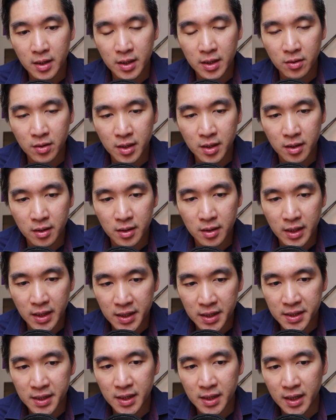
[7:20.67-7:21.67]
then you could
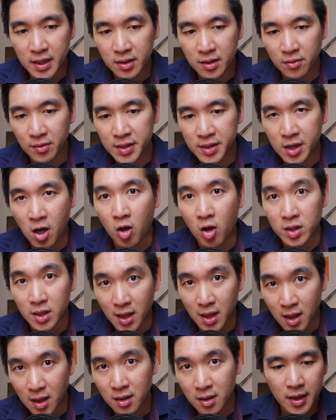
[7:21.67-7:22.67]
easily use Conda.